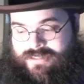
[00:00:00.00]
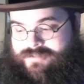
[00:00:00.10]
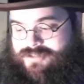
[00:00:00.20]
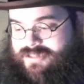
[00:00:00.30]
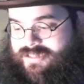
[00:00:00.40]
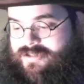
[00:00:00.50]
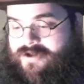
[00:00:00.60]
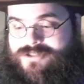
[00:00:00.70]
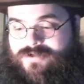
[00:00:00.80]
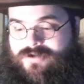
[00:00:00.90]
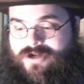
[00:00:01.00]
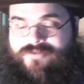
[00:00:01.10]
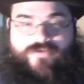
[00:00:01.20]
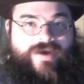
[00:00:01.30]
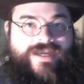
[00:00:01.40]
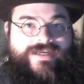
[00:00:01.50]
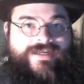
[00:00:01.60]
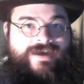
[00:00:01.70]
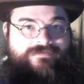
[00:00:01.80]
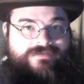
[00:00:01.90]
so that those who are on their way can
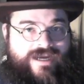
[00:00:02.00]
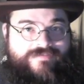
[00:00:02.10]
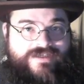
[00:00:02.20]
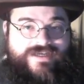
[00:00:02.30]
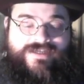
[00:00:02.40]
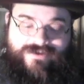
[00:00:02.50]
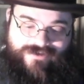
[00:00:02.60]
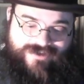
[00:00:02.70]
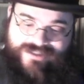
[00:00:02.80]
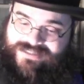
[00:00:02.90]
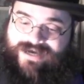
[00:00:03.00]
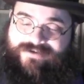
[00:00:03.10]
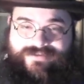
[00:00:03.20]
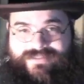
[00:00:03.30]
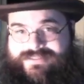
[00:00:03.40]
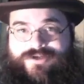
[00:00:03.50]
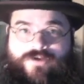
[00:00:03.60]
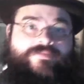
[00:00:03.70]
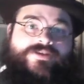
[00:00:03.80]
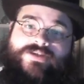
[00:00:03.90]
have time to get here and sit down and that they
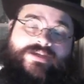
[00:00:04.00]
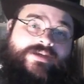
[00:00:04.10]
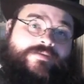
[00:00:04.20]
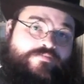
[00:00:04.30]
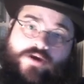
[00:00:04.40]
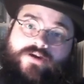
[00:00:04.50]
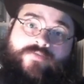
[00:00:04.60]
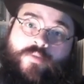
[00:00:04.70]
don't miss any part of the